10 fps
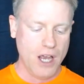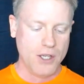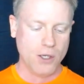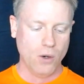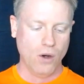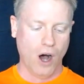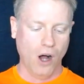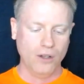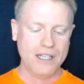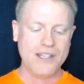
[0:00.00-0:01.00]
So
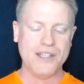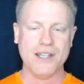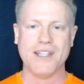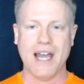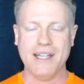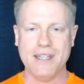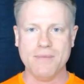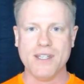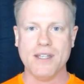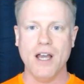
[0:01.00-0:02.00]
all these 6
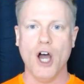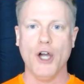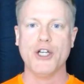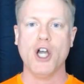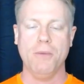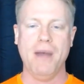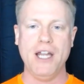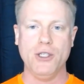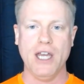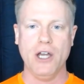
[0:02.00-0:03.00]
items are
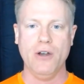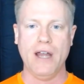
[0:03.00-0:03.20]
combined together,